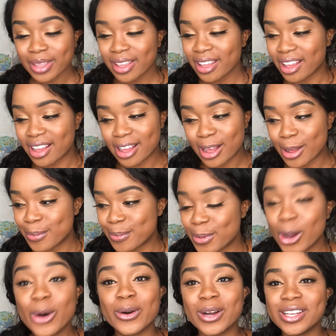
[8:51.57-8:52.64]

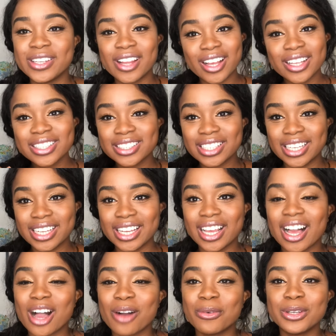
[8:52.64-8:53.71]
Oh, and lastly,
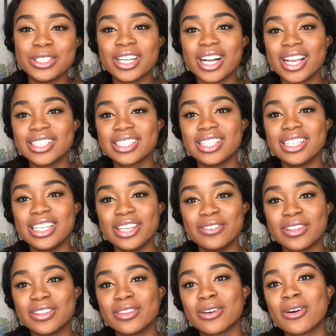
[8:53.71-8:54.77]
I want you guys to leave
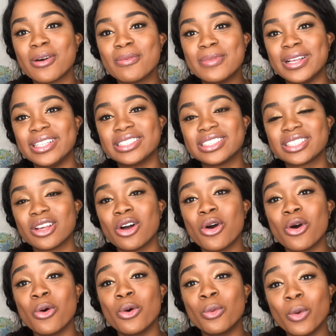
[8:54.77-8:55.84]
in the comments,
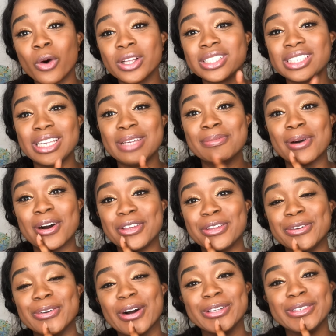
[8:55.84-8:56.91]
what team are
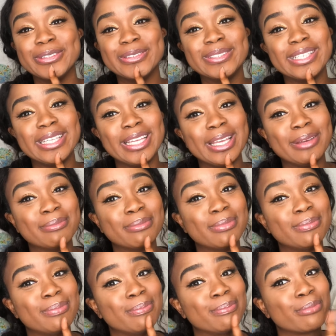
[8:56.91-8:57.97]
you? Are you team
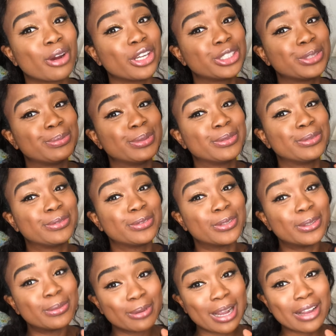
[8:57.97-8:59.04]
brush
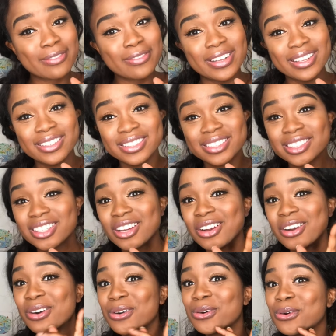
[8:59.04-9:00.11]
before breakfast
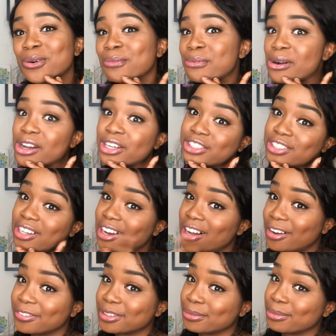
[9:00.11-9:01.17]
or brush
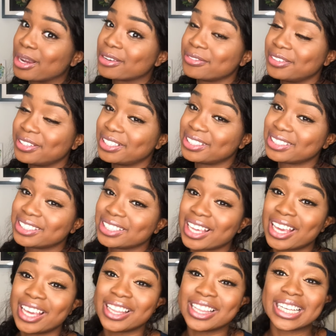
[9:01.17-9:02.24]
after breakfast?
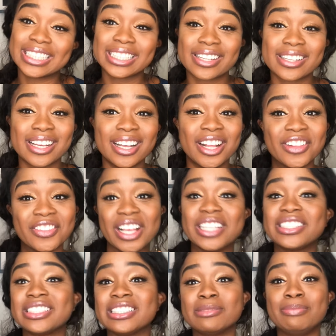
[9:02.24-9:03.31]
Okay, that's
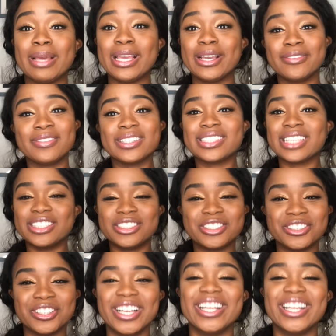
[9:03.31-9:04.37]
the debate of the century.